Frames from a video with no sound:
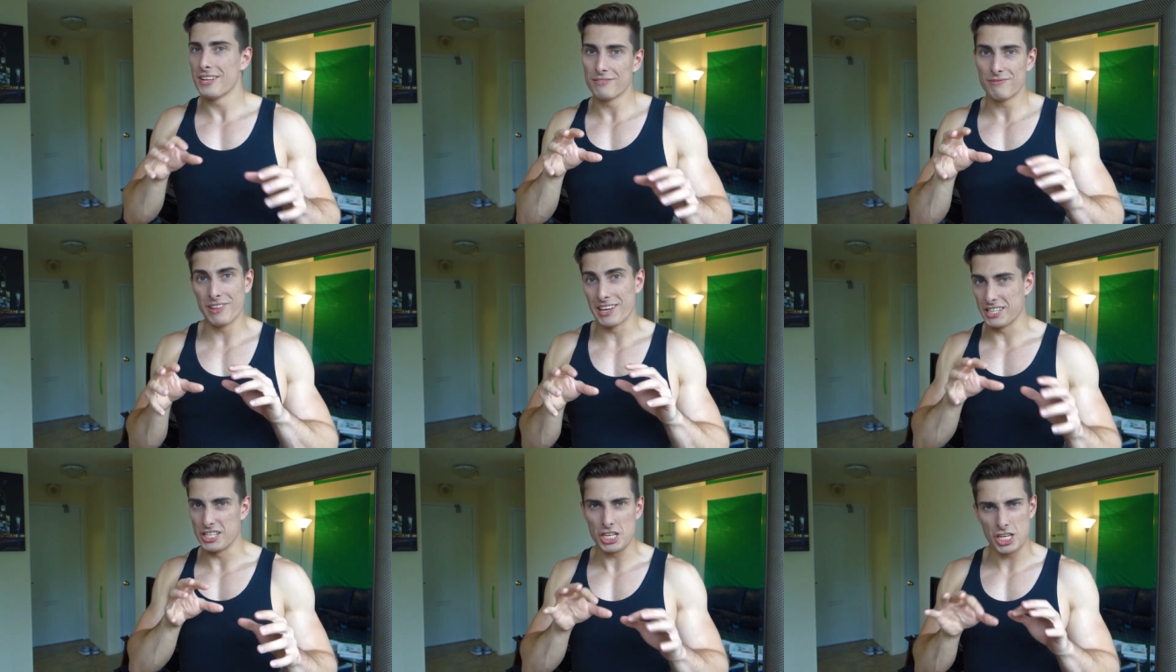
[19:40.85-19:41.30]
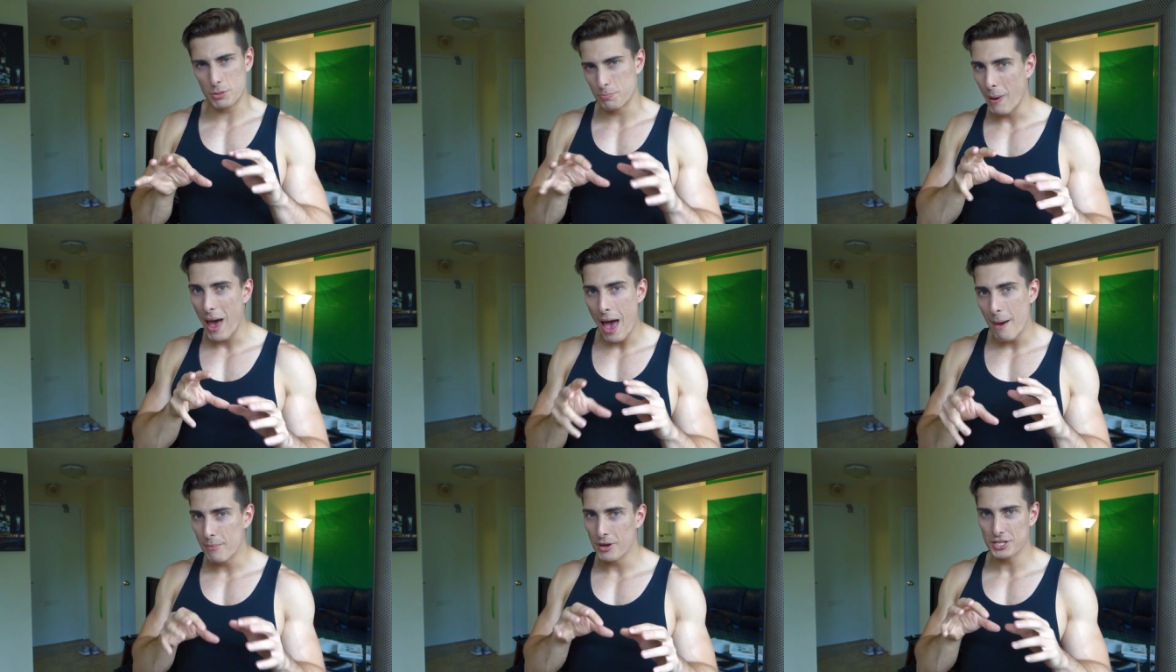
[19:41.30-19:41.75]
like
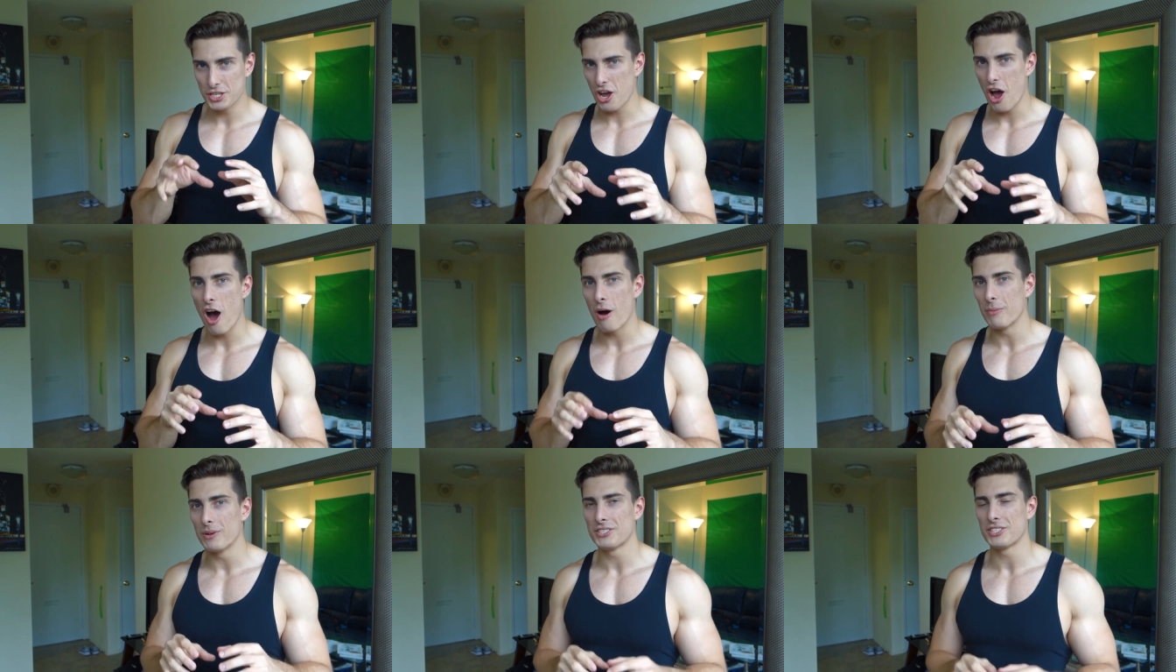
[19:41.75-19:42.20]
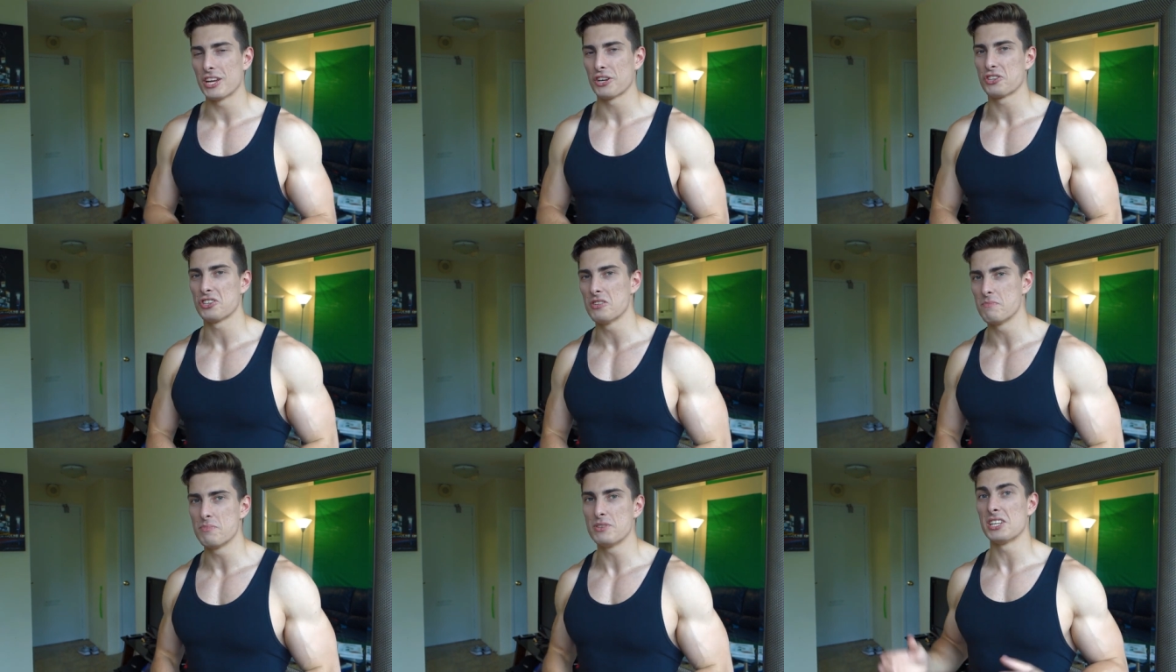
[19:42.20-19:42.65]
spam his comment
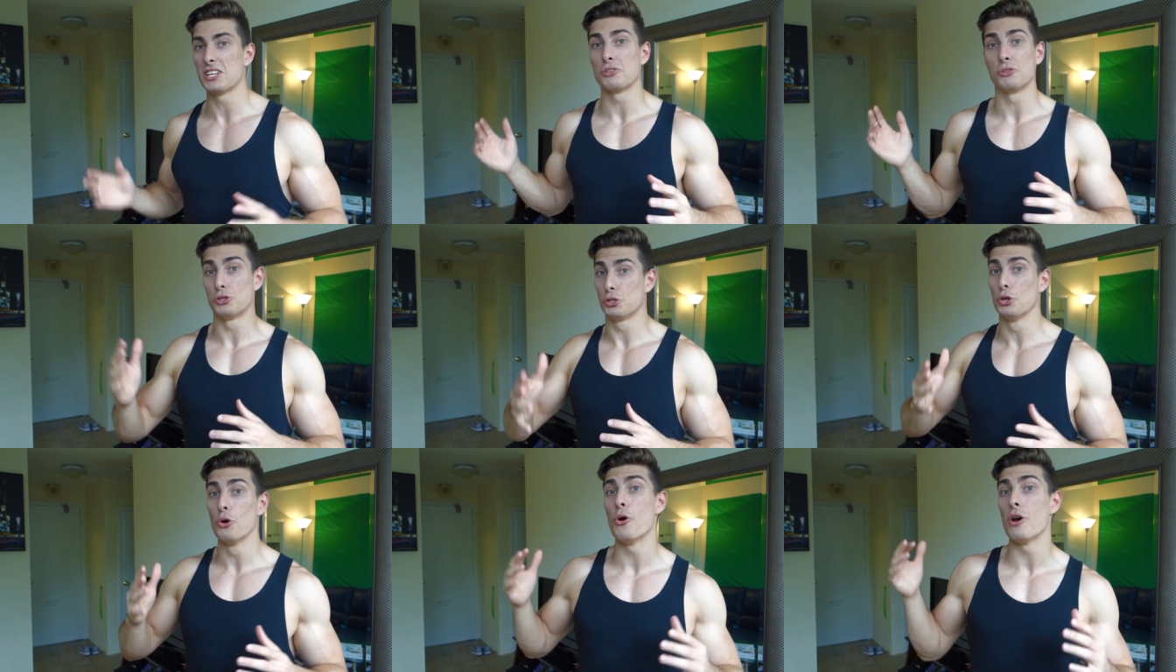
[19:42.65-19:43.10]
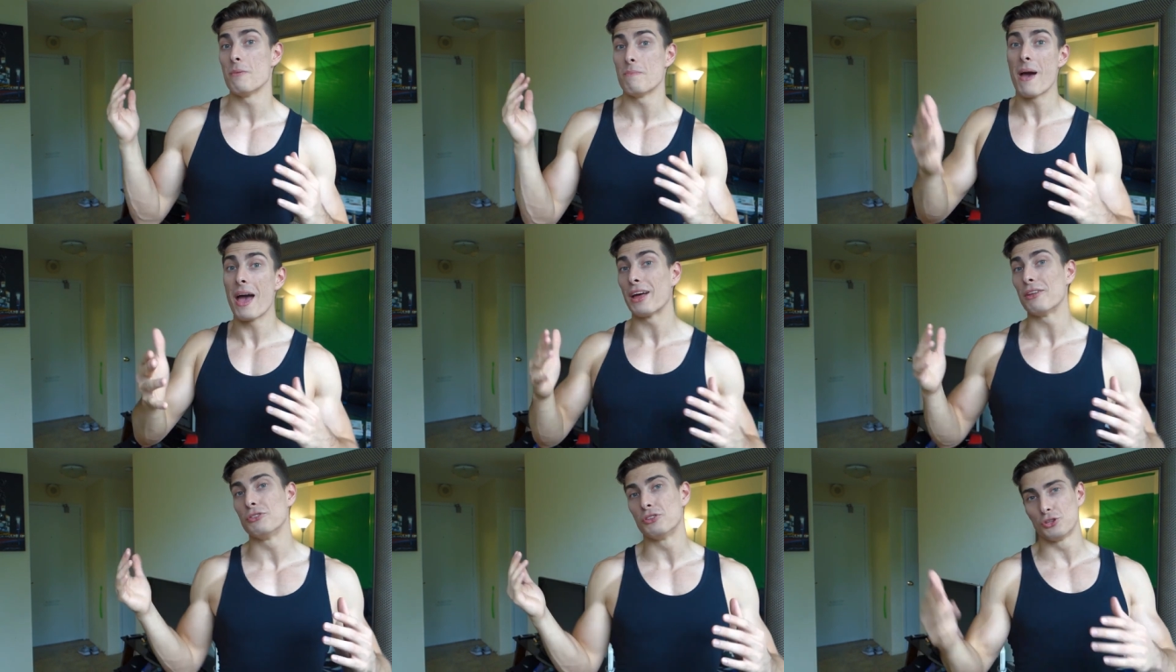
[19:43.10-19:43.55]
section and be like, do it,
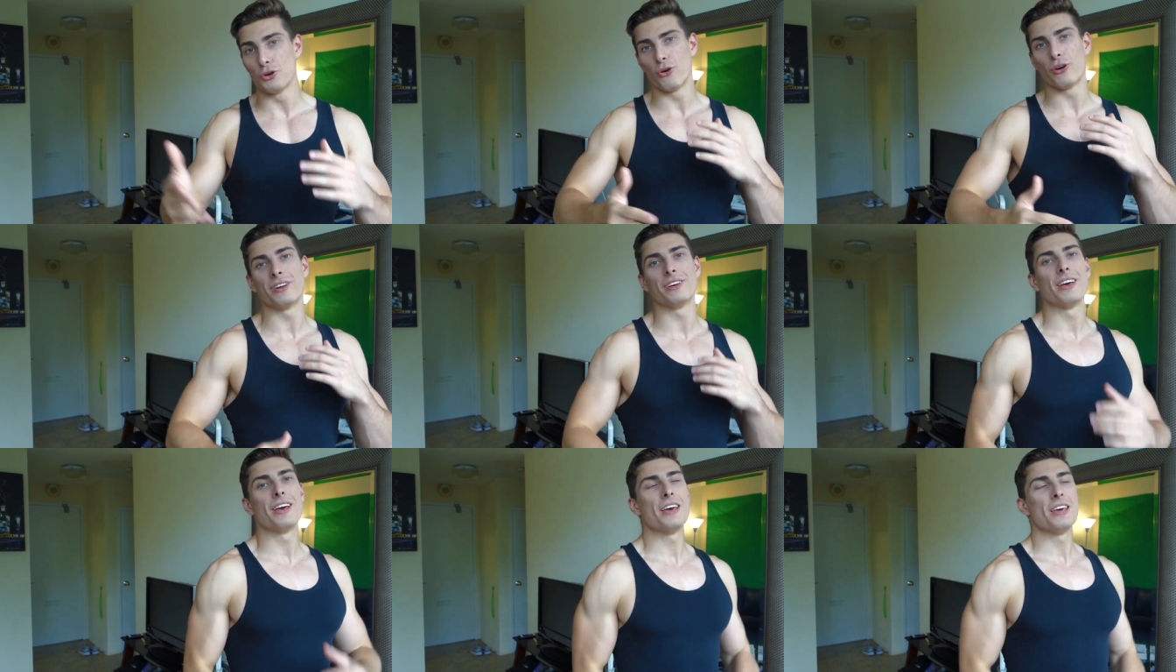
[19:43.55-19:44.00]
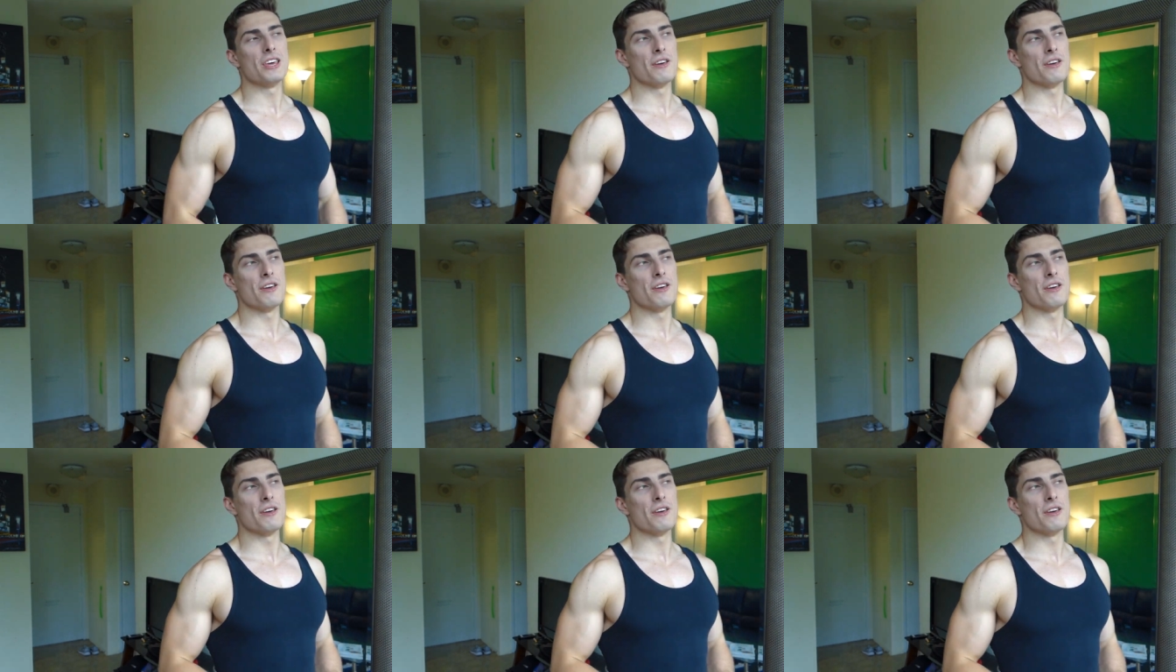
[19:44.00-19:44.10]
man, do it.